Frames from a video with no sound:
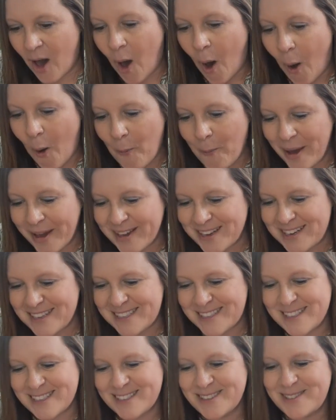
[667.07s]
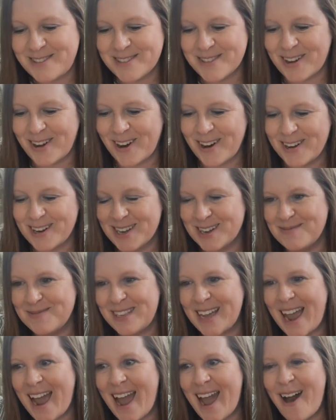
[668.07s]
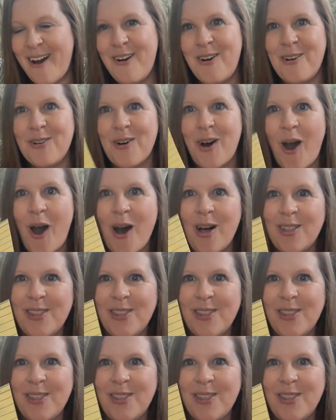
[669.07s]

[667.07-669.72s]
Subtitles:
goodness, this little card comes out.